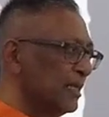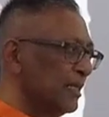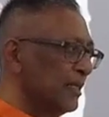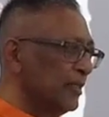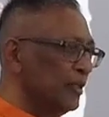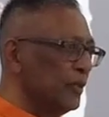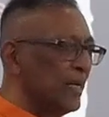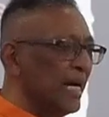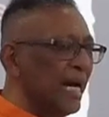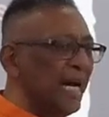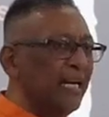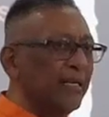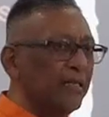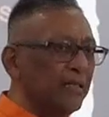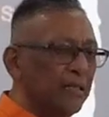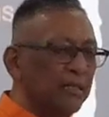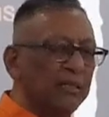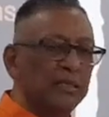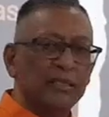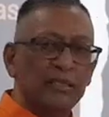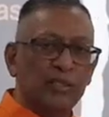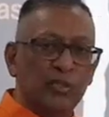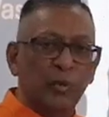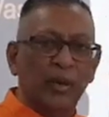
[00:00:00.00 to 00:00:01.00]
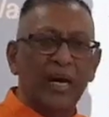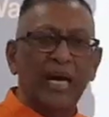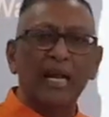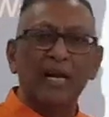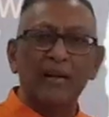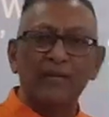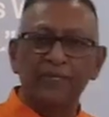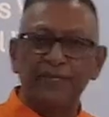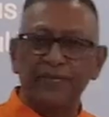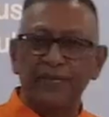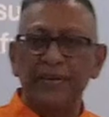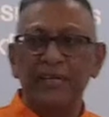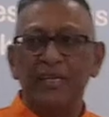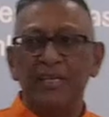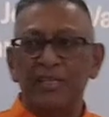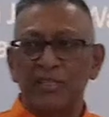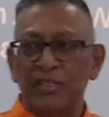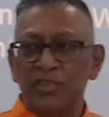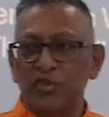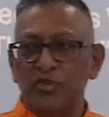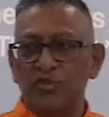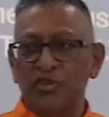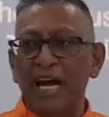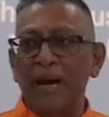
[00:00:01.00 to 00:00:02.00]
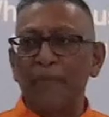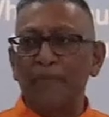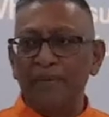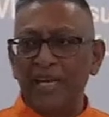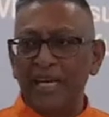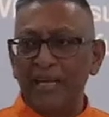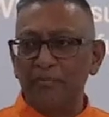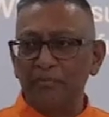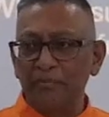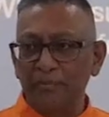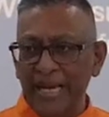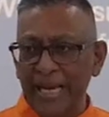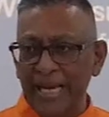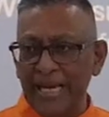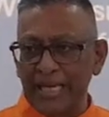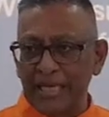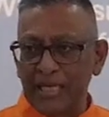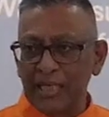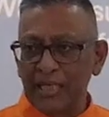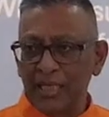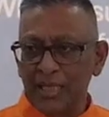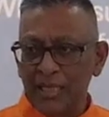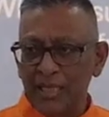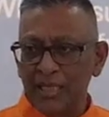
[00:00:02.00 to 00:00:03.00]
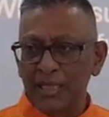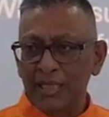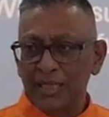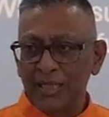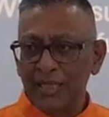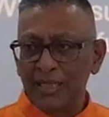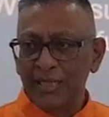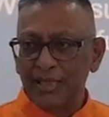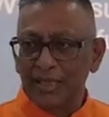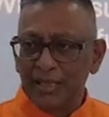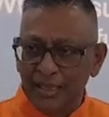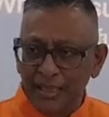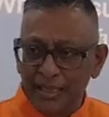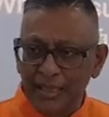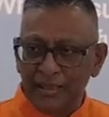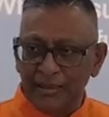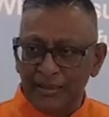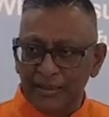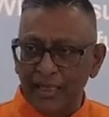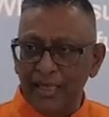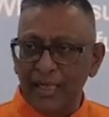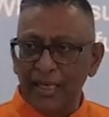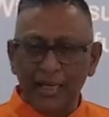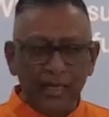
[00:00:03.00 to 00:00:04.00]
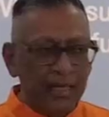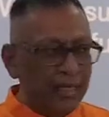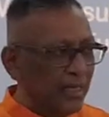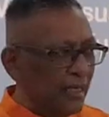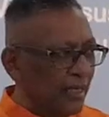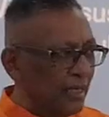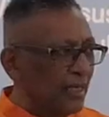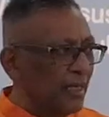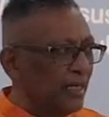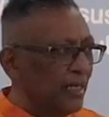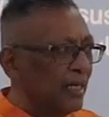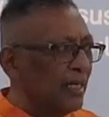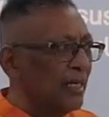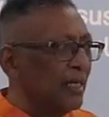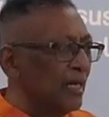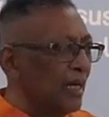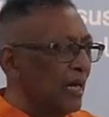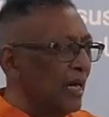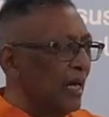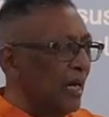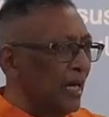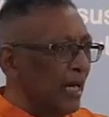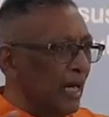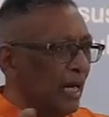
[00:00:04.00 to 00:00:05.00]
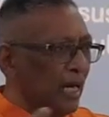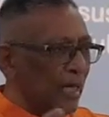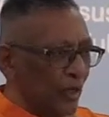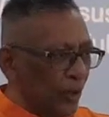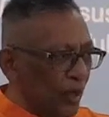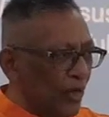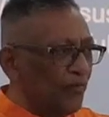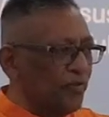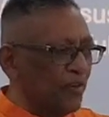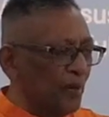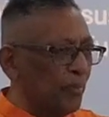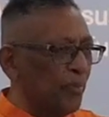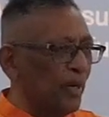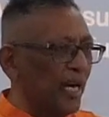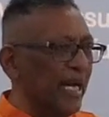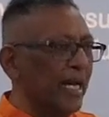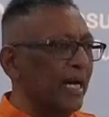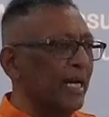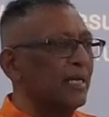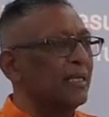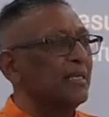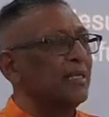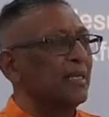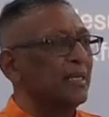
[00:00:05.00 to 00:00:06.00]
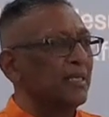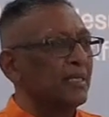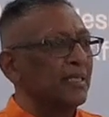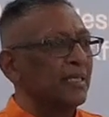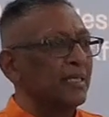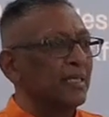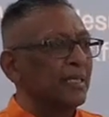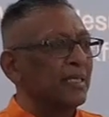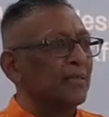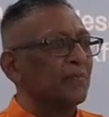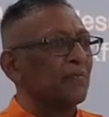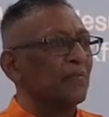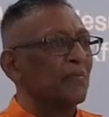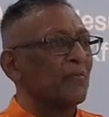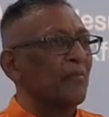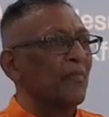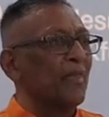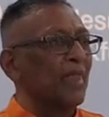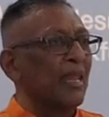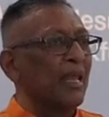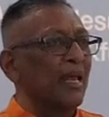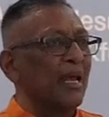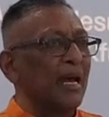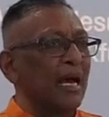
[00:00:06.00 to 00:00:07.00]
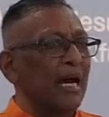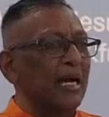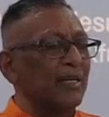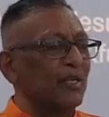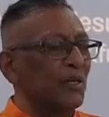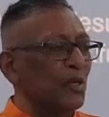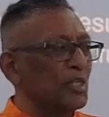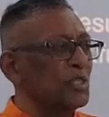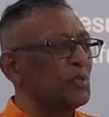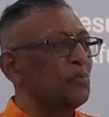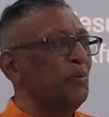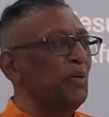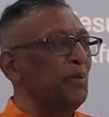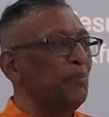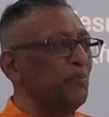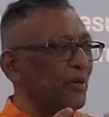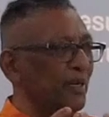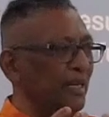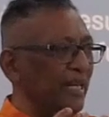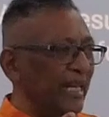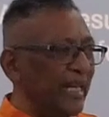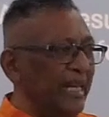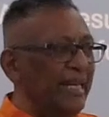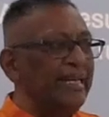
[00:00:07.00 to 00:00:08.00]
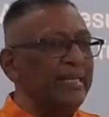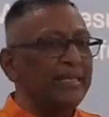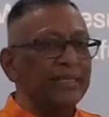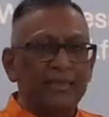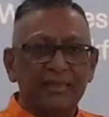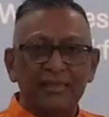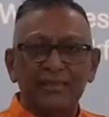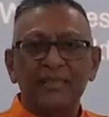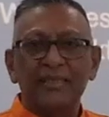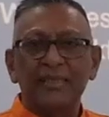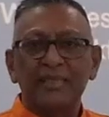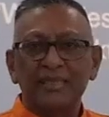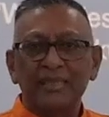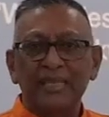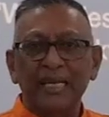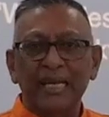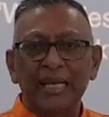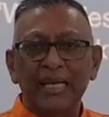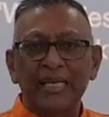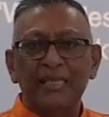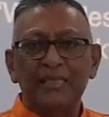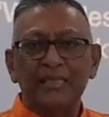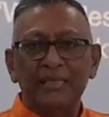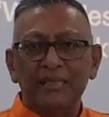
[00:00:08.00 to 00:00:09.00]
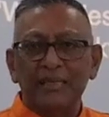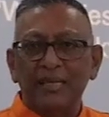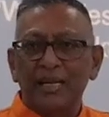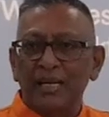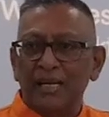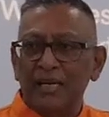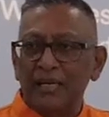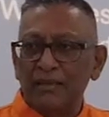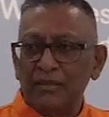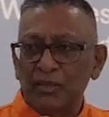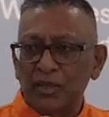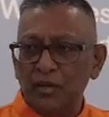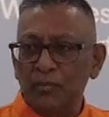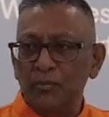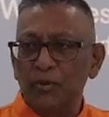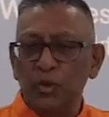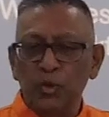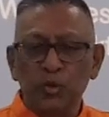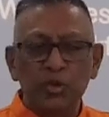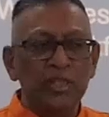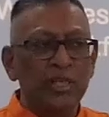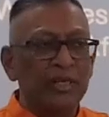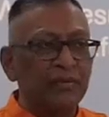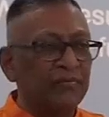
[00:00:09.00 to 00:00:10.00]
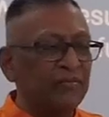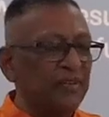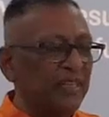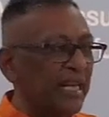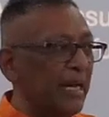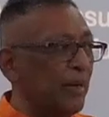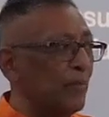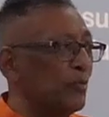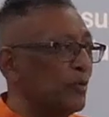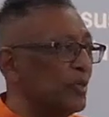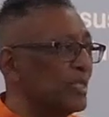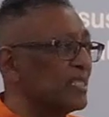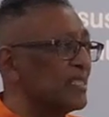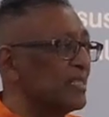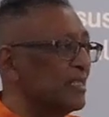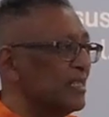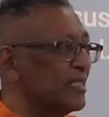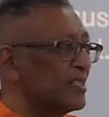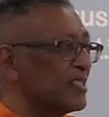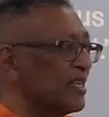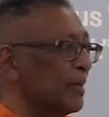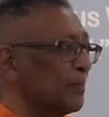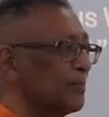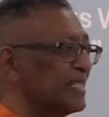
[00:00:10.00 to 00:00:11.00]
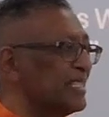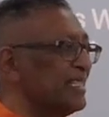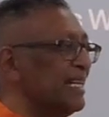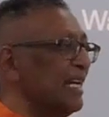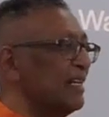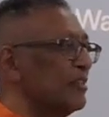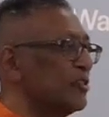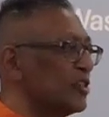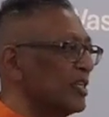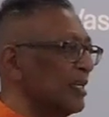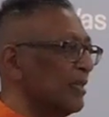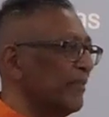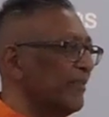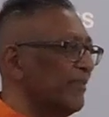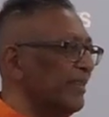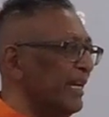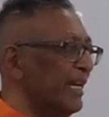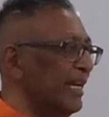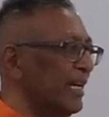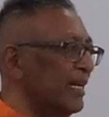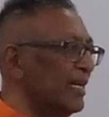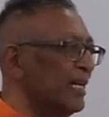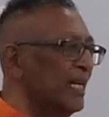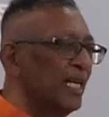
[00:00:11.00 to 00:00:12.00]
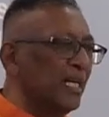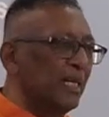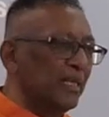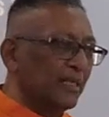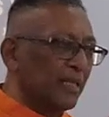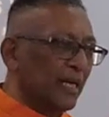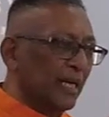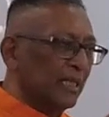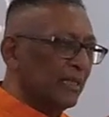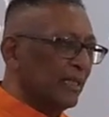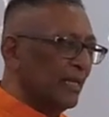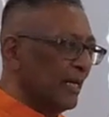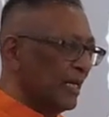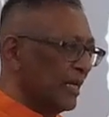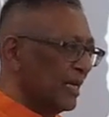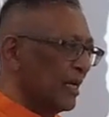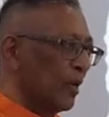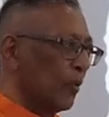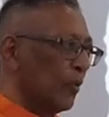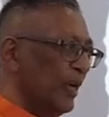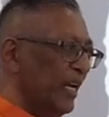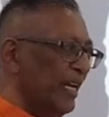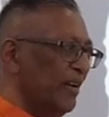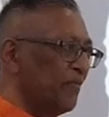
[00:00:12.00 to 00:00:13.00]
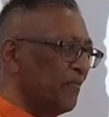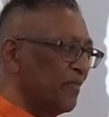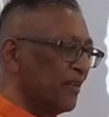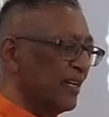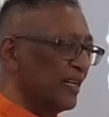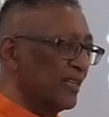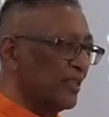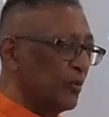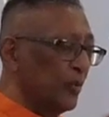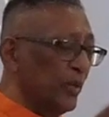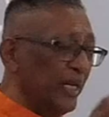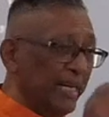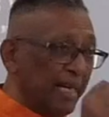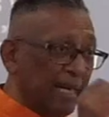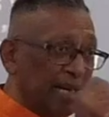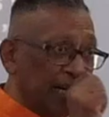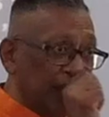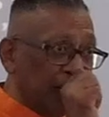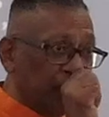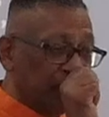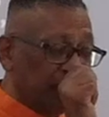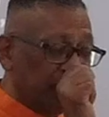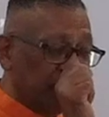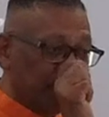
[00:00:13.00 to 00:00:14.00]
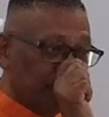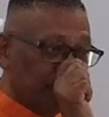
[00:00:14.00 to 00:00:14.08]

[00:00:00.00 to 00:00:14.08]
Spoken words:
You have 12 strapping men eating a loaf of bread, and those people ate. They ate. The communion for them was a substantial thing, not the little wafer that we have.